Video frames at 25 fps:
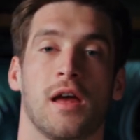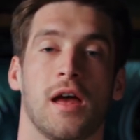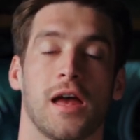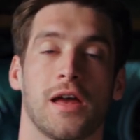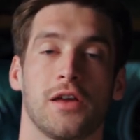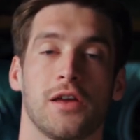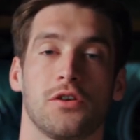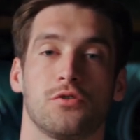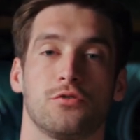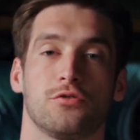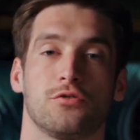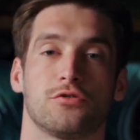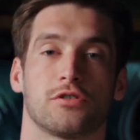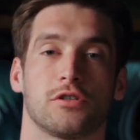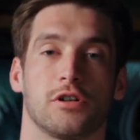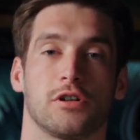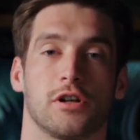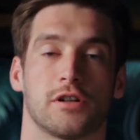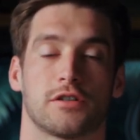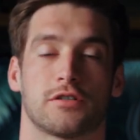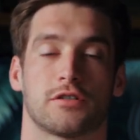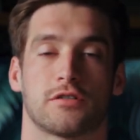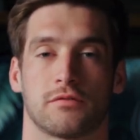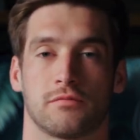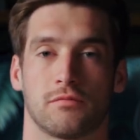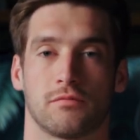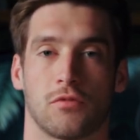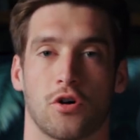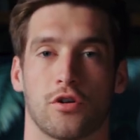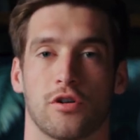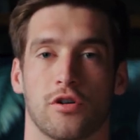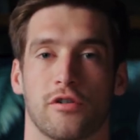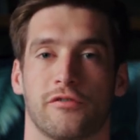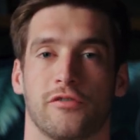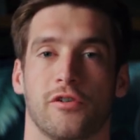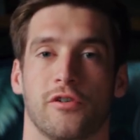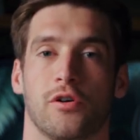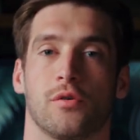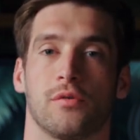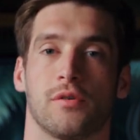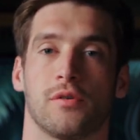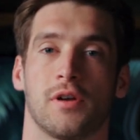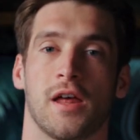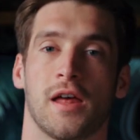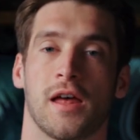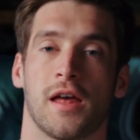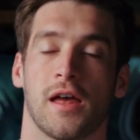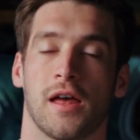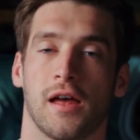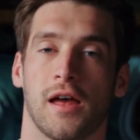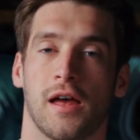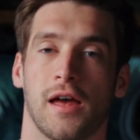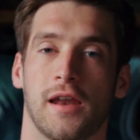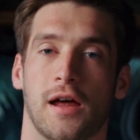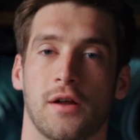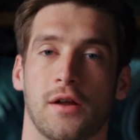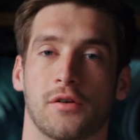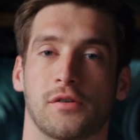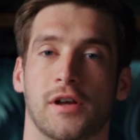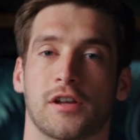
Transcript: and use your LUTs on your phone and how